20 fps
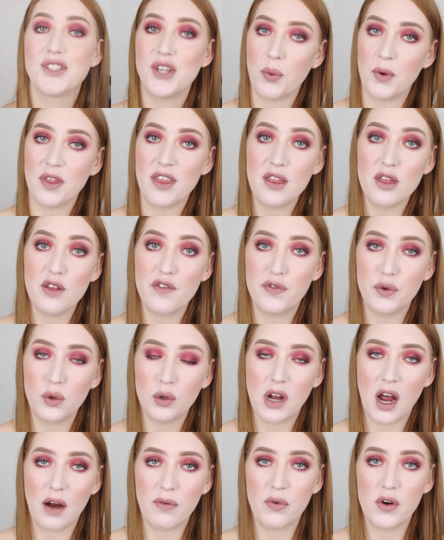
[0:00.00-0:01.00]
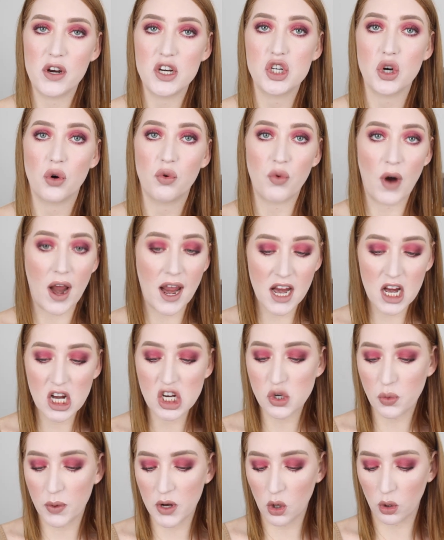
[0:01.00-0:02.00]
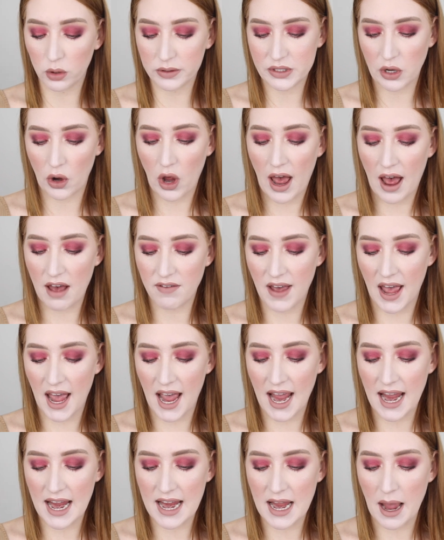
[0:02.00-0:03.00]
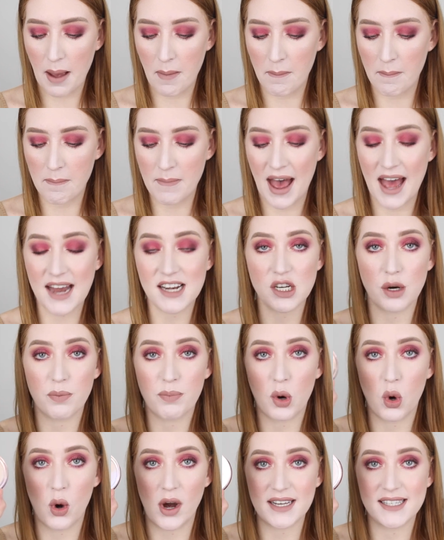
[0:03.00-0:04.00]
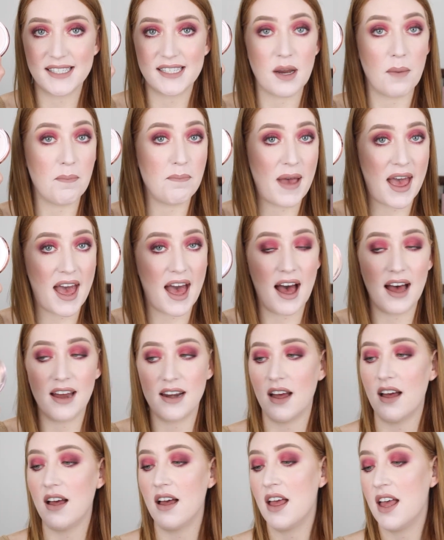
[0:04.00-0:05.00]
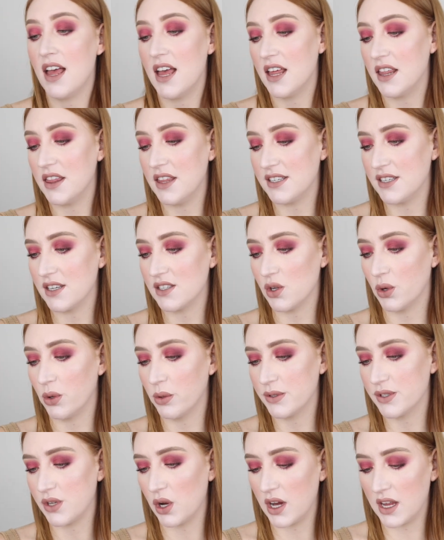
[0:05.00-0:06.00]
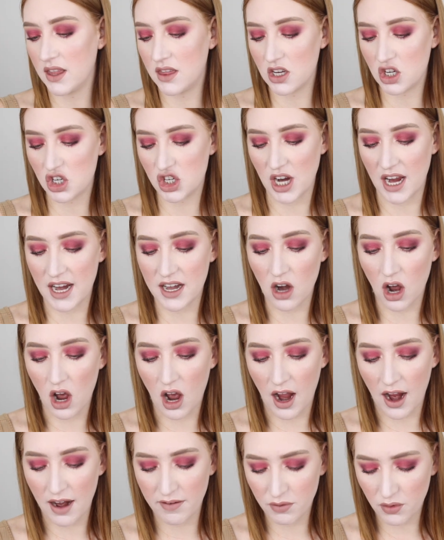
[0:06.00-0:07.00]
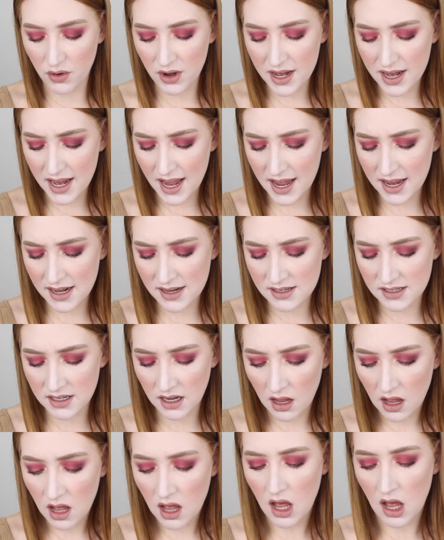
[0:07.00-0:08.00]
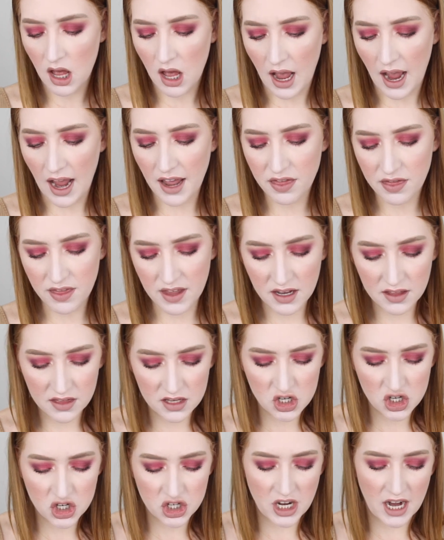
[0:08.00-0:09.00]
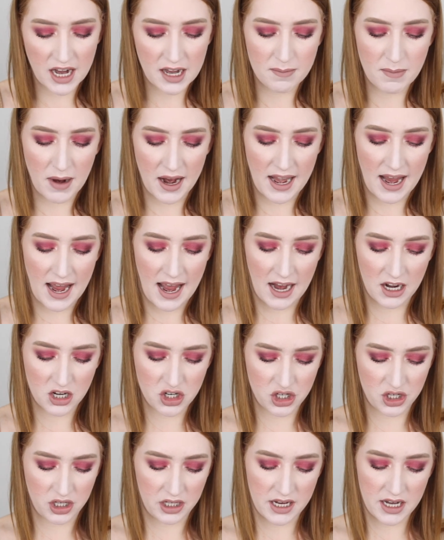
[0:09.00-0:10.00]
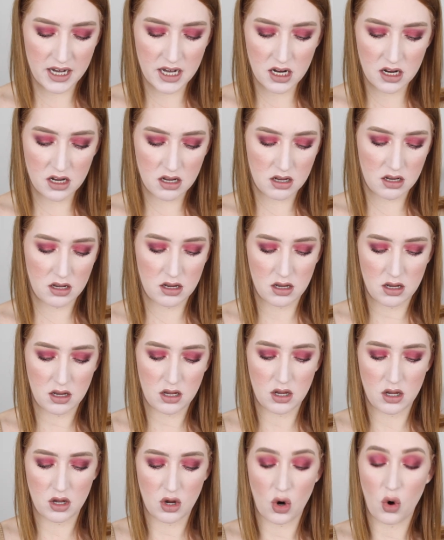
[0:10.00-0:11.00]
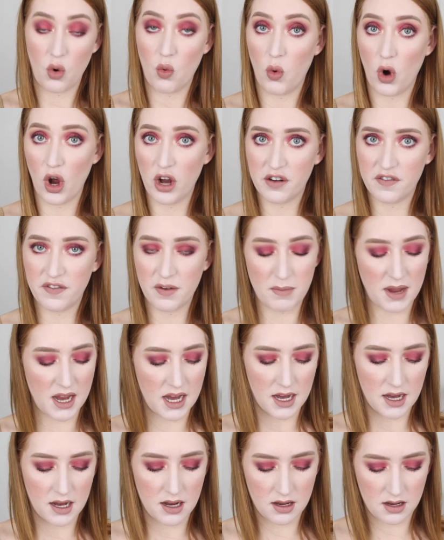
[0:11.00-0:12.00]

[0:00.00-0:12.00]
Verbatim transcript: So within the full coverage range, we also have a matte pressed powder. This is also in the shade Ivory and I think this shade might actually work for me.